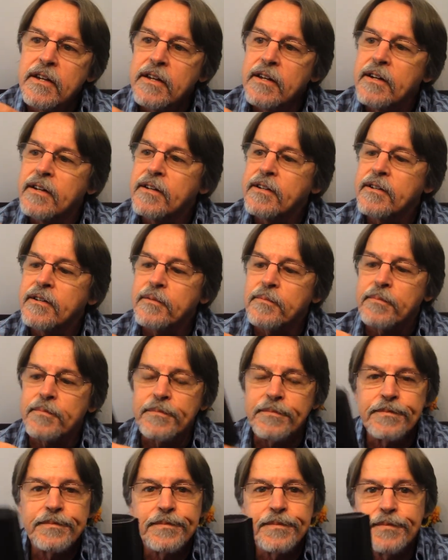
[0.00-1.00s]
Um,
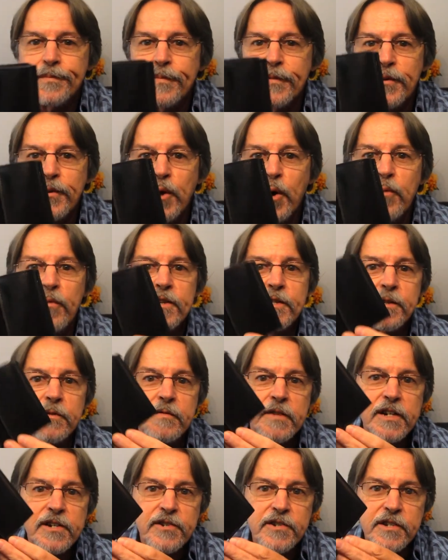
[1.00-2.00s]
no
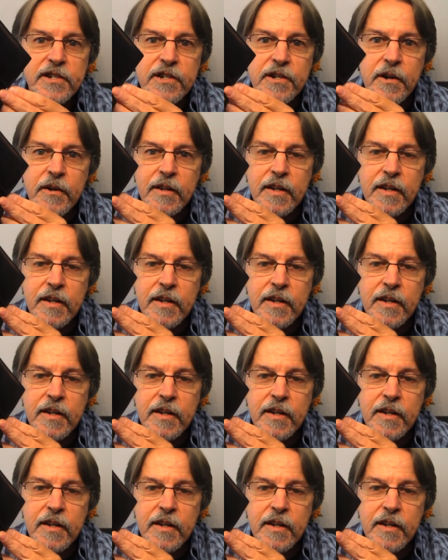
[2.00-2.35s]
reservations at all